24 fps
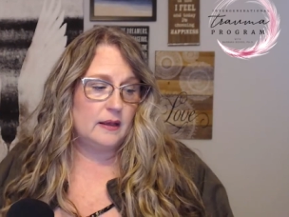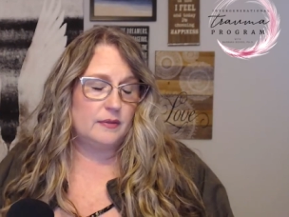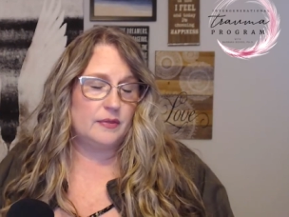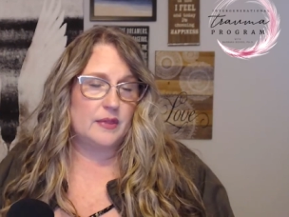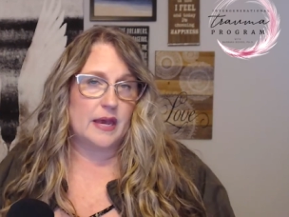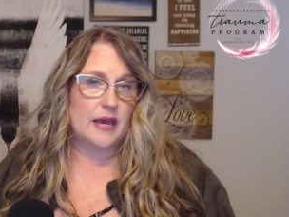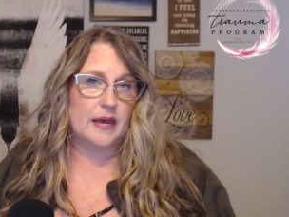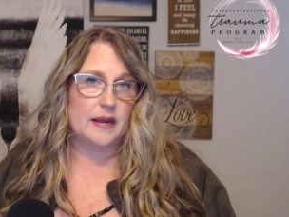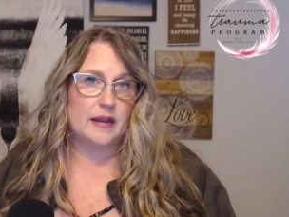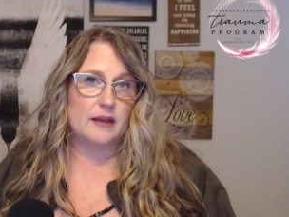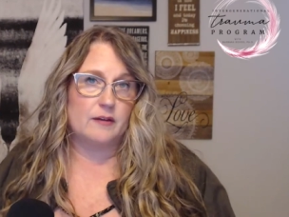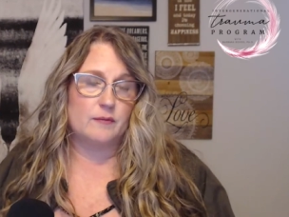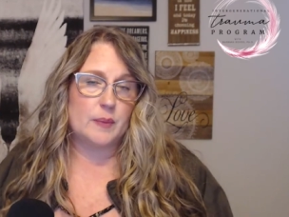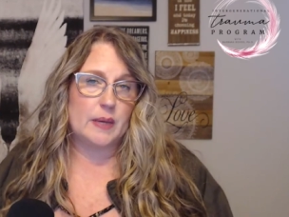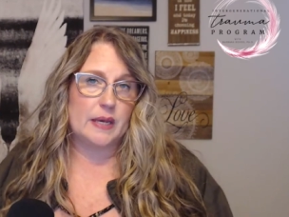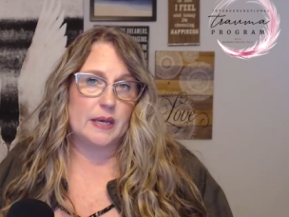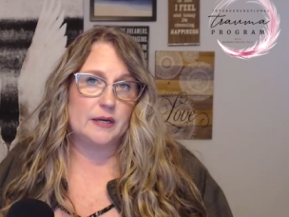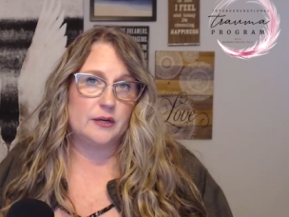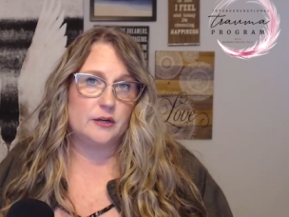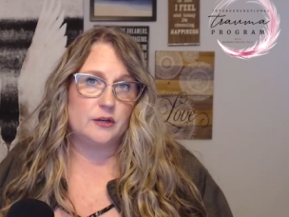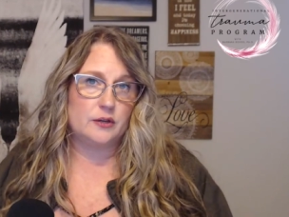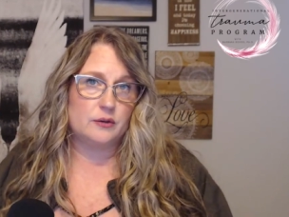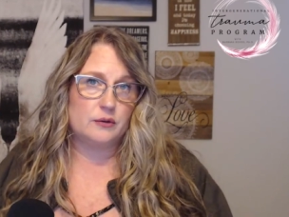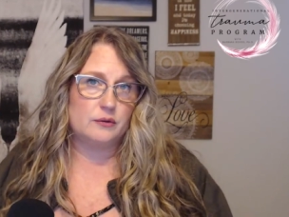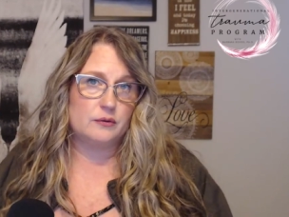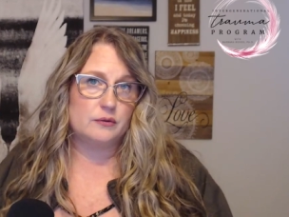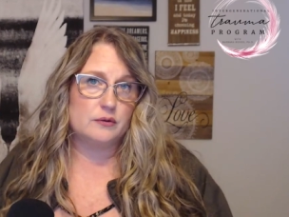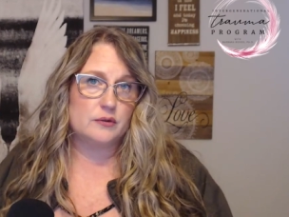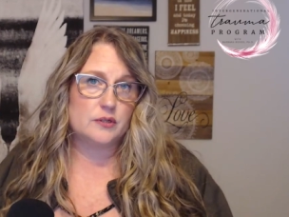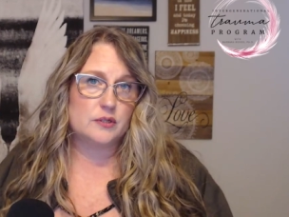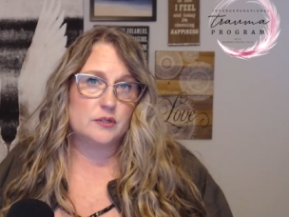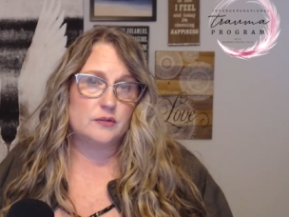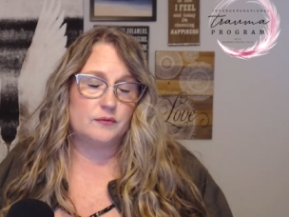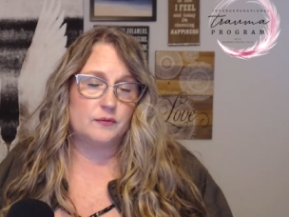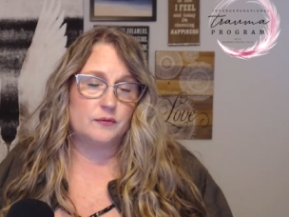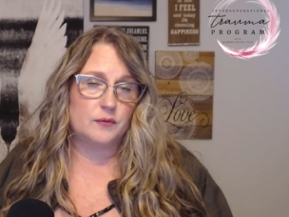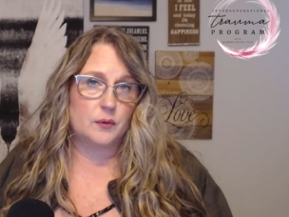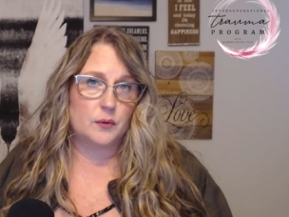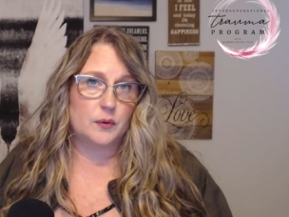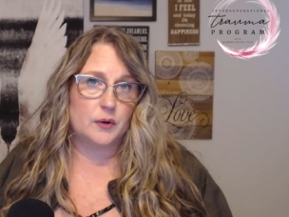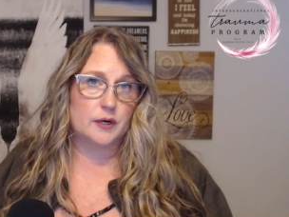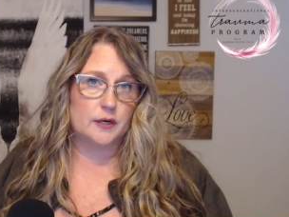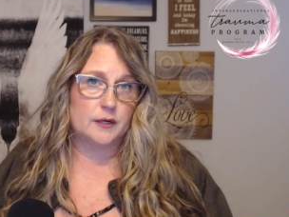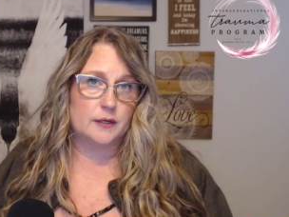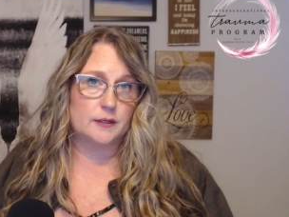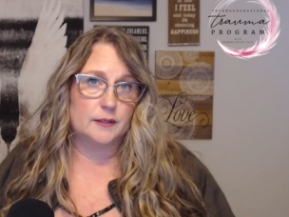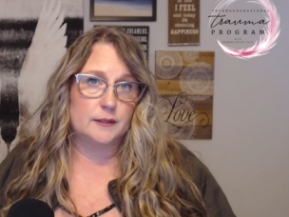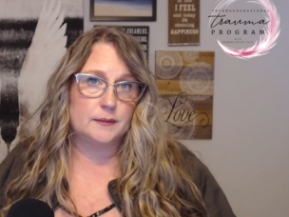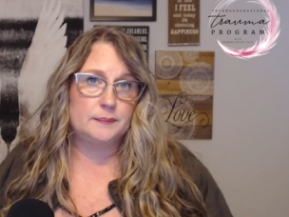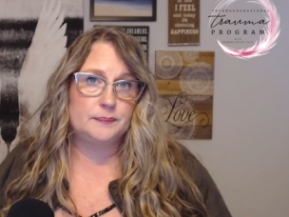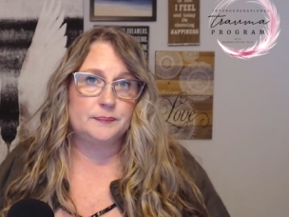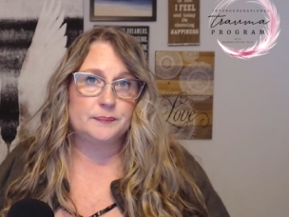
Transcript: that have been used for